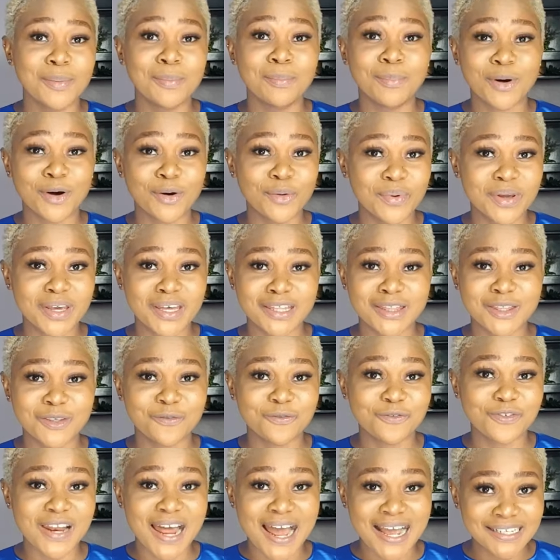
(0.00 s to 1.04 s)
but with
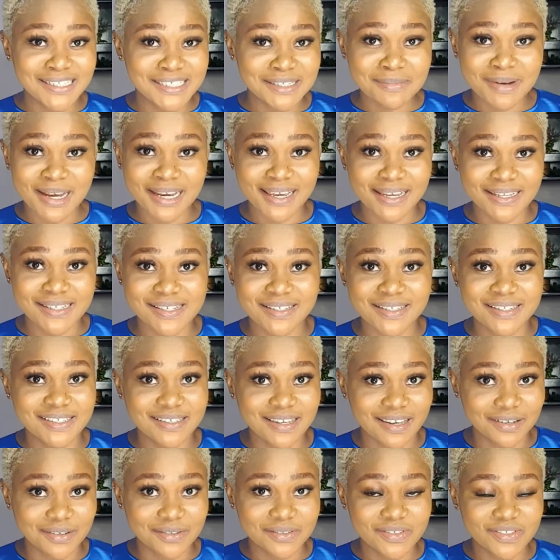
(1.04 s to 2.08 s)
flashy marketing
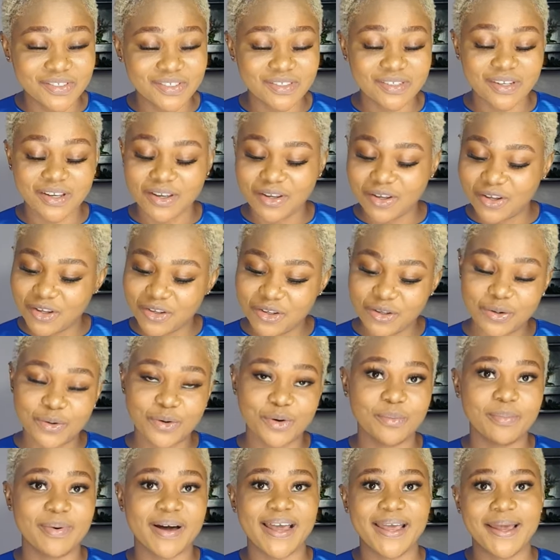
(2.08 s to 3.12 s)
skills, you
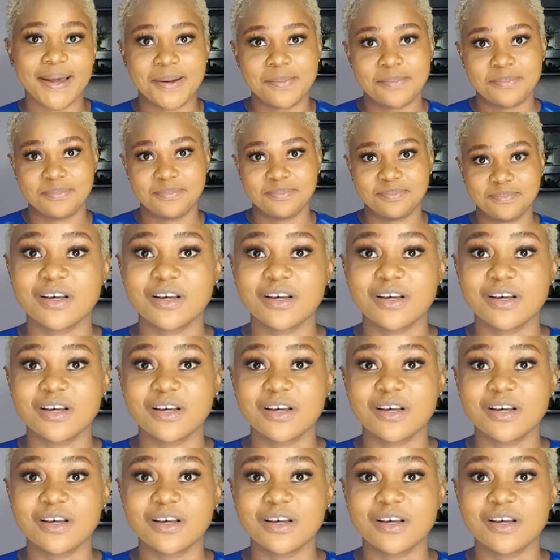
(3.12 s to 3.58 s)
go buy them.